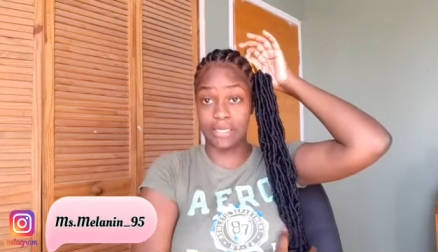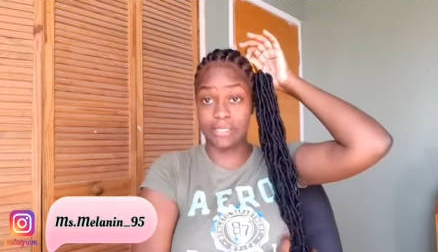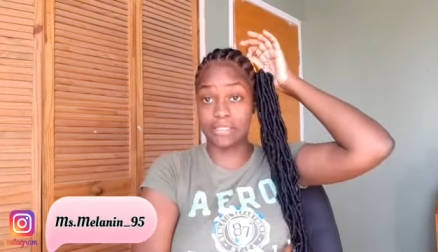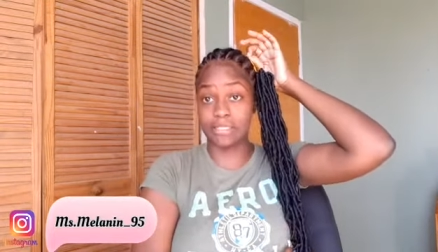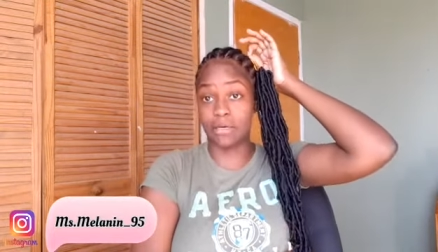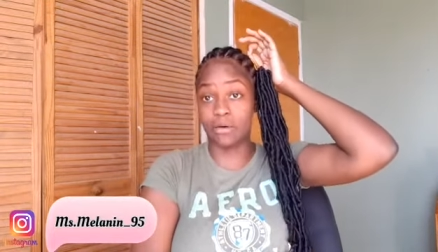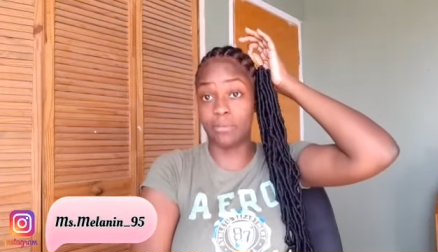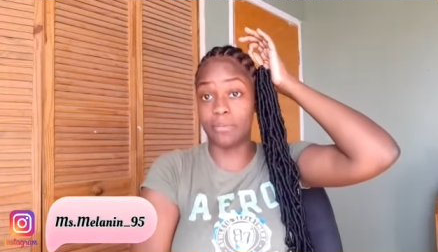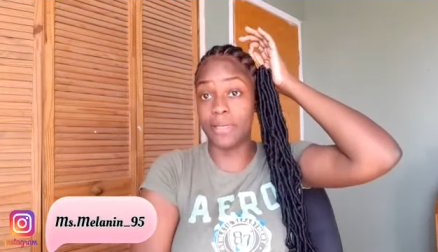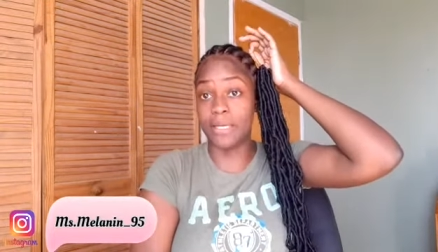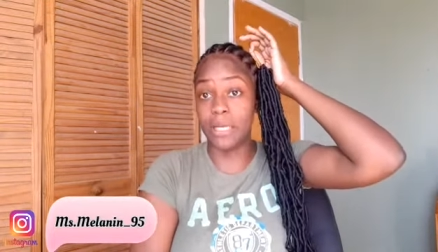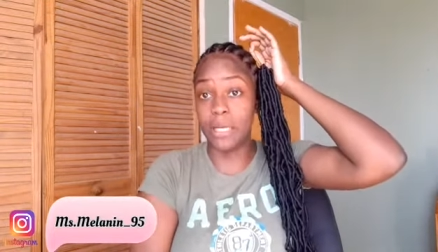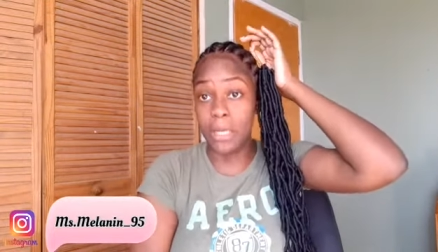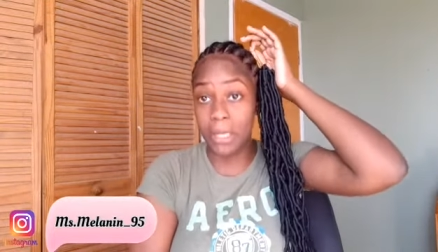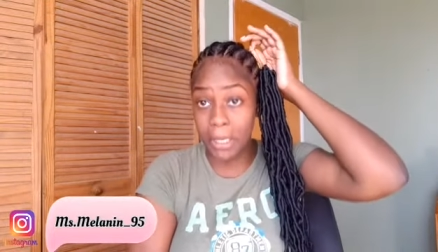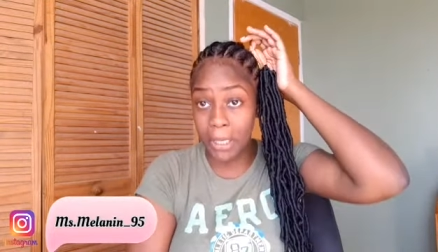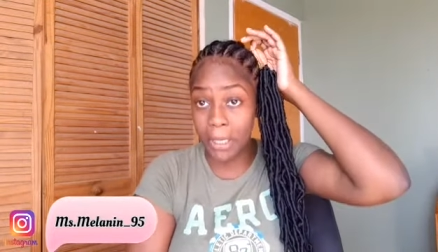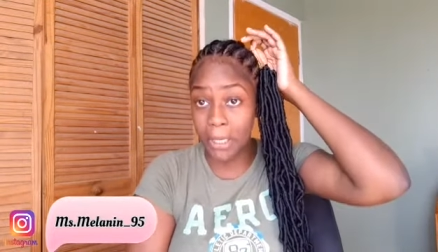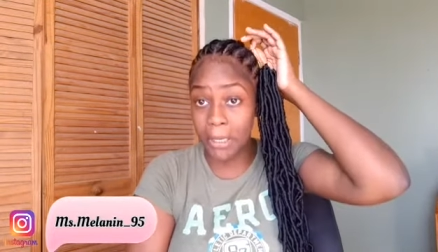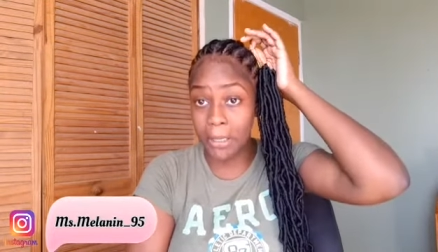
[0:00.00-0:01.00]
It's gonna be
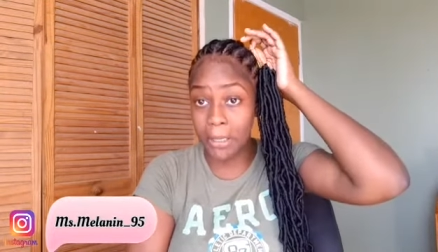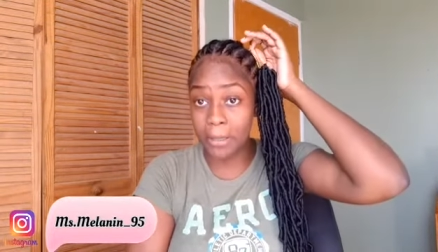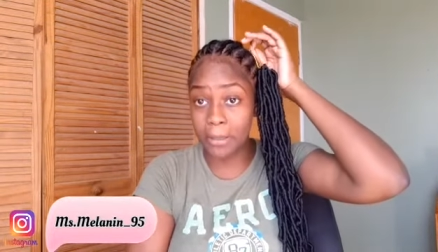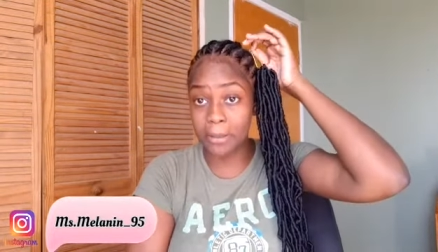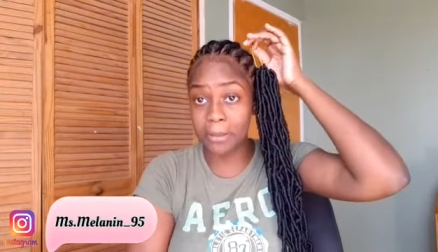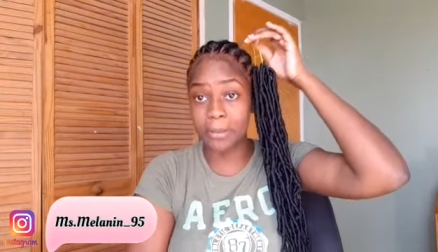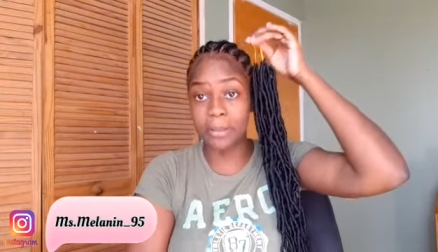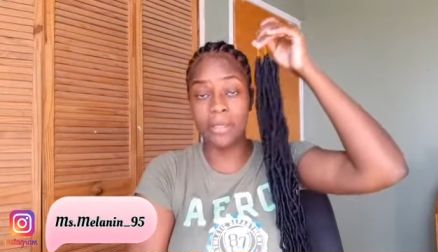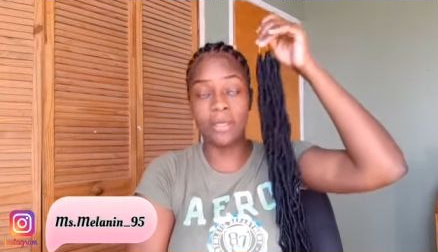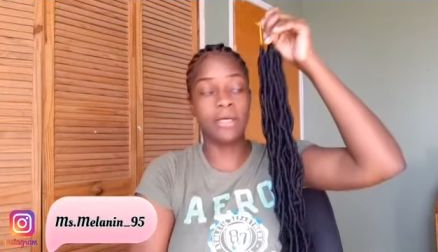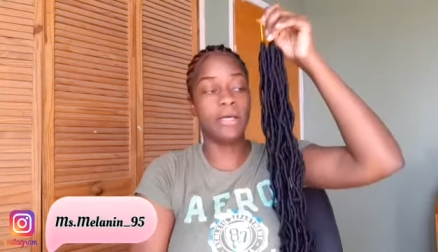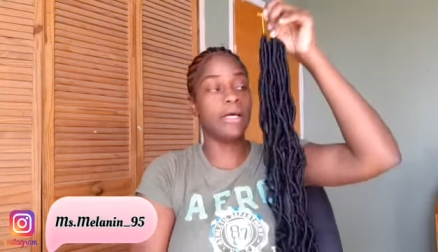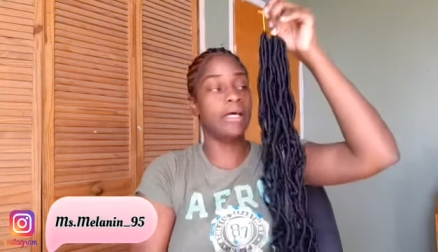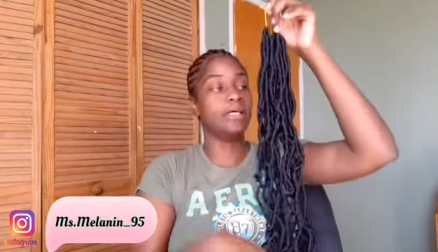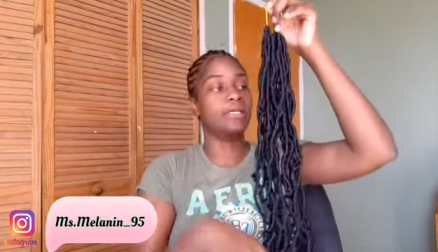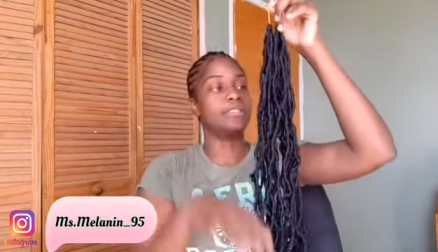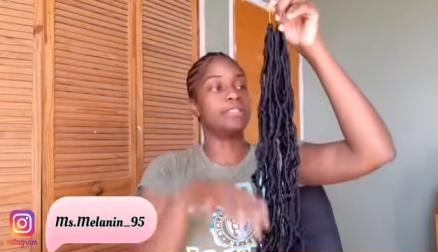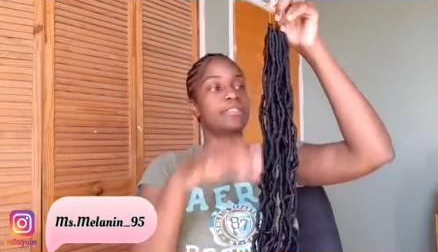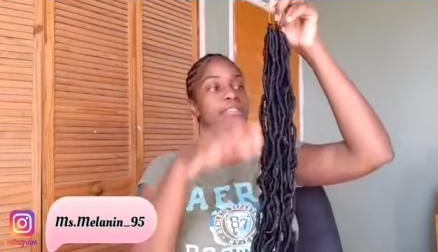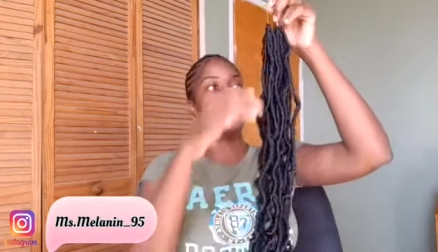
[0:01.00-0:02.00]
long.
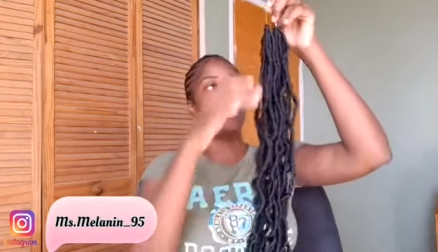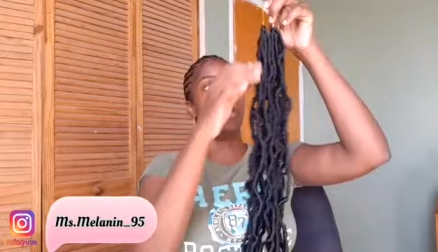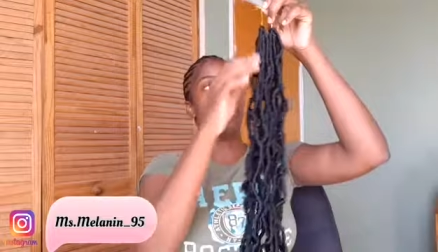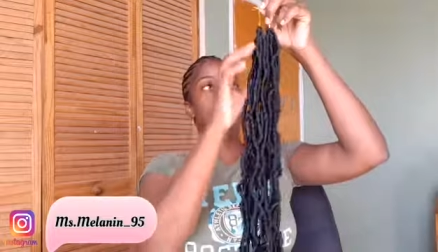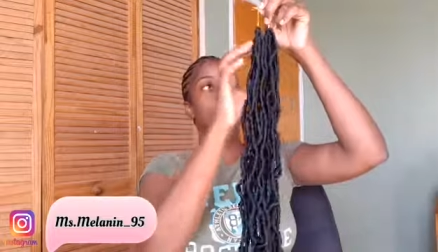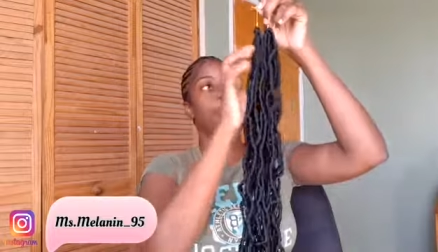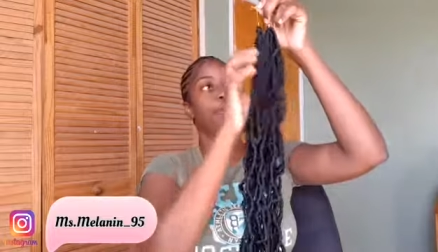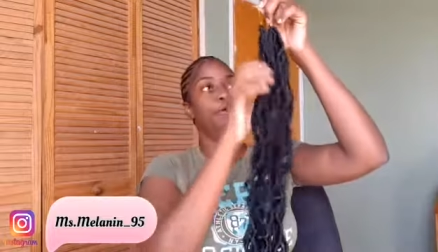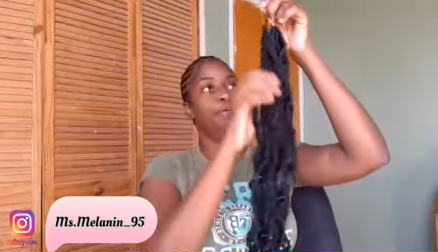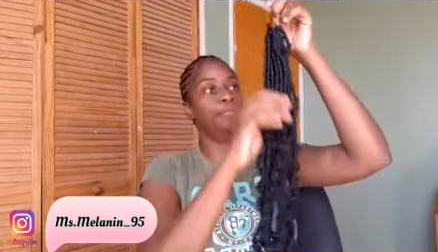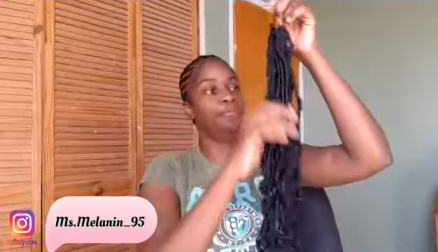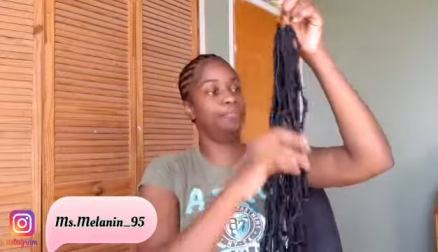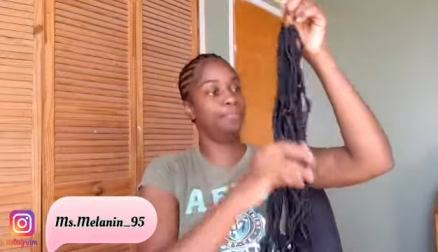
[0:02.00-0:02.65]
So